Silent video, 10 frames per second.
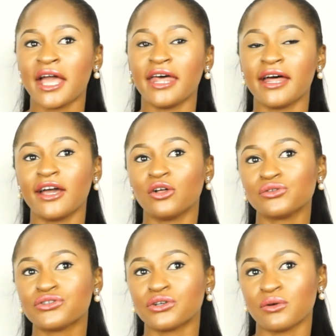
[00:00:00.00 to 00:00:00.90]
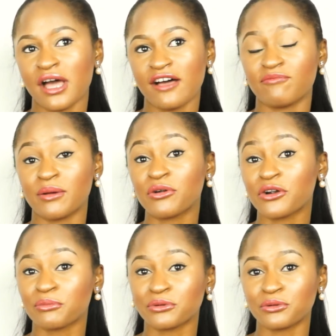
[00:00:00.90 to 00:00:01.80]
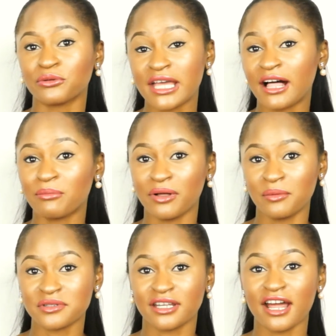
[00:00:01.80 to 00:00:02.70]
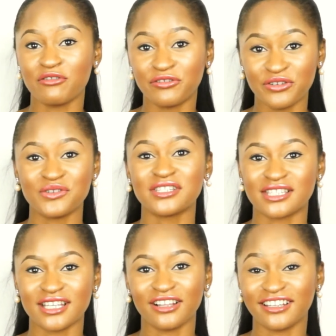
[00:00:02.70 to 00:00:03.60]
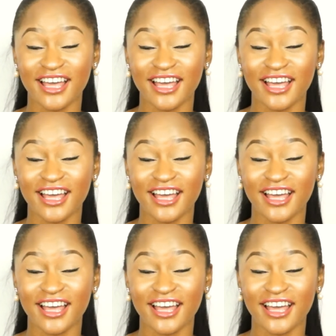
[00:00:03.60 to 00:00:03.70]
and I also have my purple gal pumps that I refuse to sell,